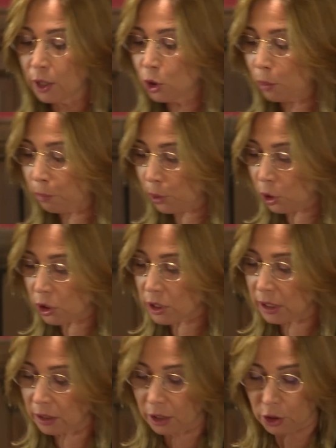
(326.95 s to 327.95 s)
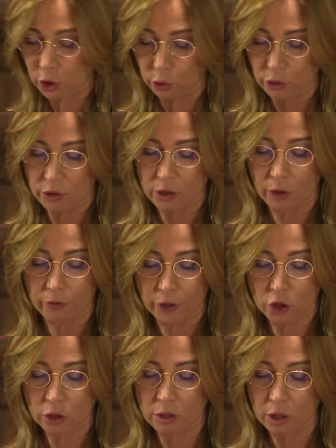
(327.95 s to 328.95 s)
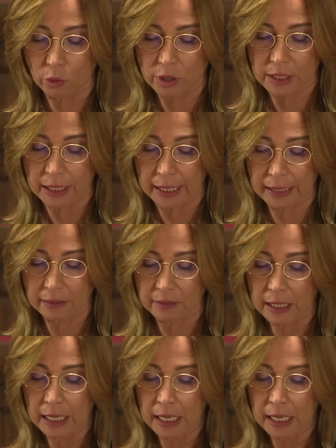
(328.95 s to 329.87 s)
the person and goods of each associate,